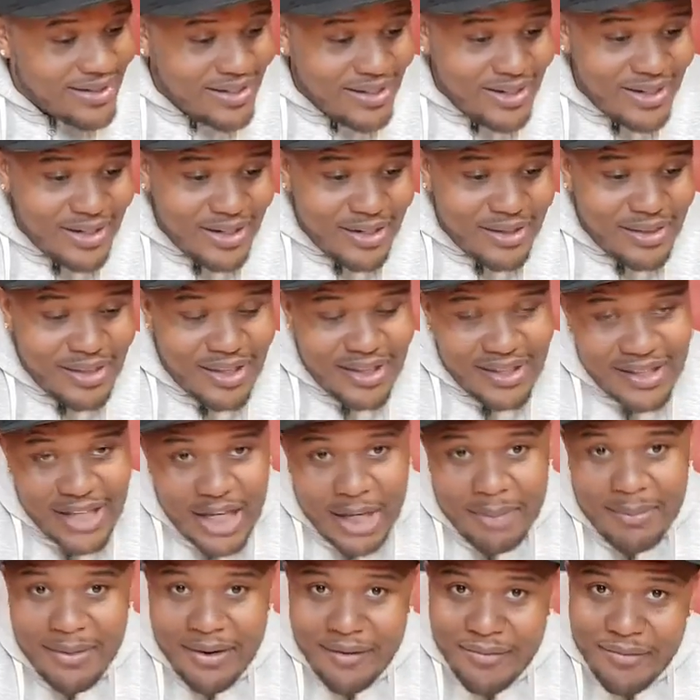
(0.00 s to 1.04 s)
And a
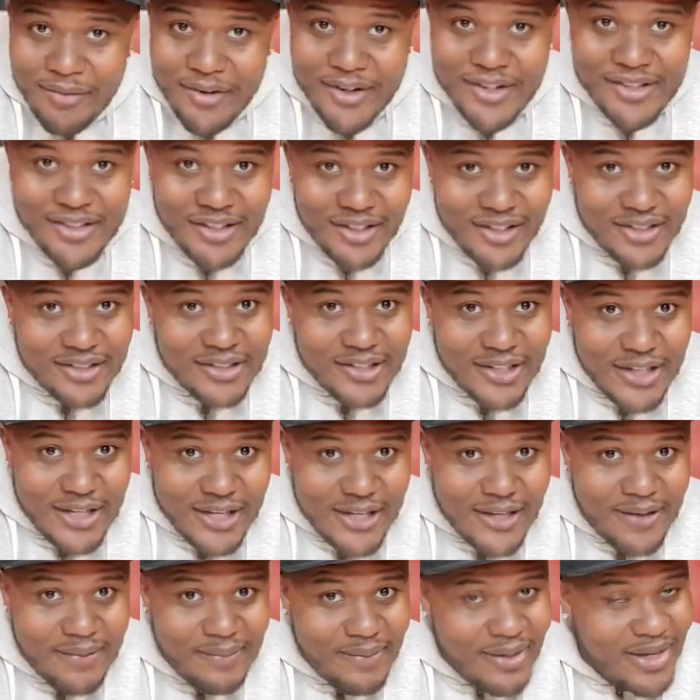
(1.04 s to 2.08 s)
lot of my friends on the
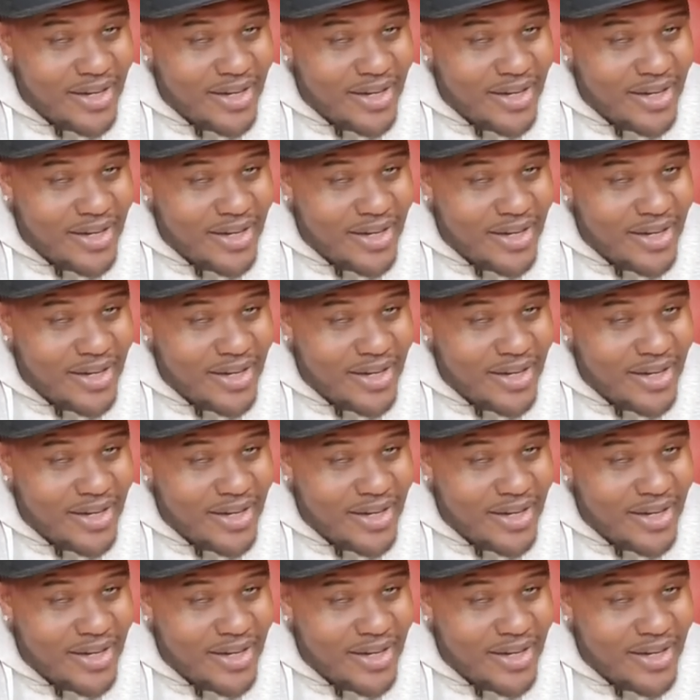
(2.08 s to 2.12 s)
same